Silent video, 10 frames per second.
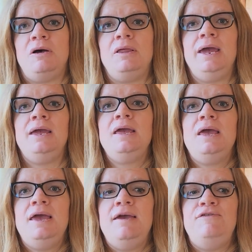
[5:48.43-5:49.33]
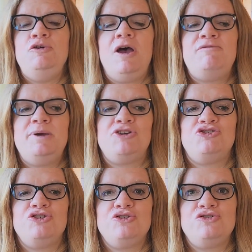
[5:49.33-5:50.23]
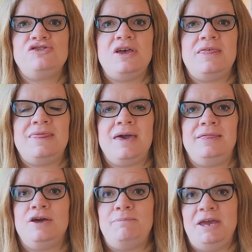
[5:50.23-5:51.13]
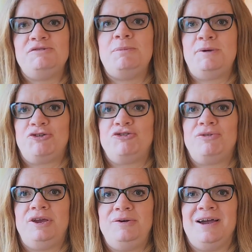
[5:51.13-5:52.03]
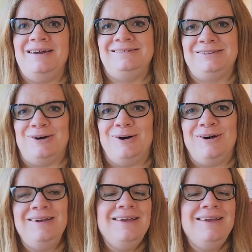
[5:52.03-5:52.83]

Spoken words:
Like, if you have pictures, like the basement picture that you guys saw,